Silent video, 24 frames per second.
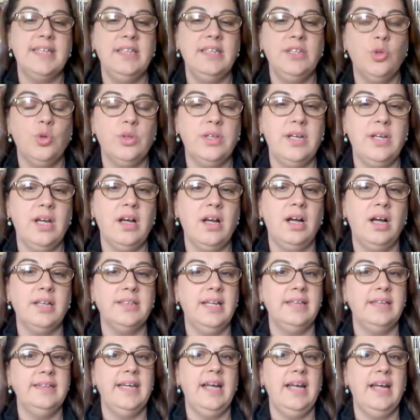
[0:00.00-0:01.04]
together with the
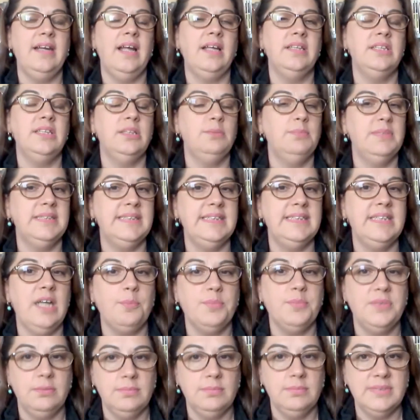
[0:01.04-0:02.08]
class, everyone will